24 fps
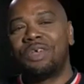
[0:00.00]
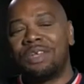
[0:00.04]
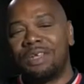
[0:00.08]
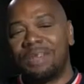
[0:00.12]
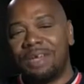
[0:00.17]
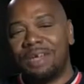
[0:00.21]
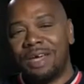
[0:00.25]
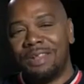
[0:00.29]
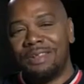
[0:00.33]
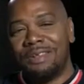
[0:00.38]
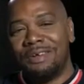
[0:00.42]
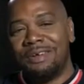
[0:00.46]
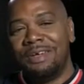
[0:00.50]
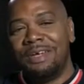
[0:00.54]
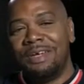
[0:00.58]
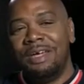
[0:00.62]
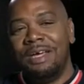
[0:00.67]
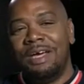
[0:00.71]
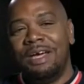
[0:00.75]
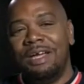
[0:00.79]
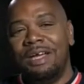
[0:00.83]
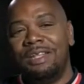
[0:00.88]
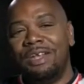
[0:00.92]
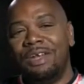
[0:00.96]
get together
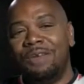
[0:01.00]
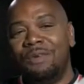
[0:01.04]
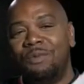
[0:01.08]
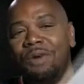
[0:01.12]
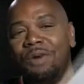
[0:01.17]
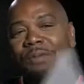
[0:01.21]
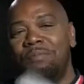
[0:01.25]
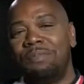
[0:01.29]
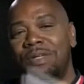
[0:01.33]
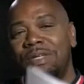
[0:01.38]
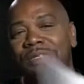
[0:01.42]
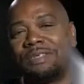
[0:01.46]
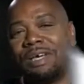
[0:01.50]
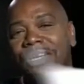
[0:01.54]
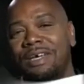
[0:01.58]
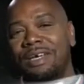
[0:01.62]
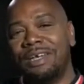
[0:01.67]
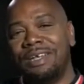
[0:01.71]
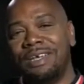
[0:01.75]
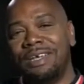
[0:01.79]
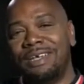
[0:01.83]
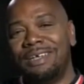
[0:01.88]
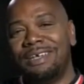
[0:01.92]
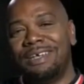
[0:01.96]
and then the one be
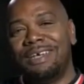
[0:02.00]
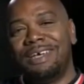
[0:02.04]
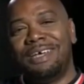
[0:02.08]
sucking it.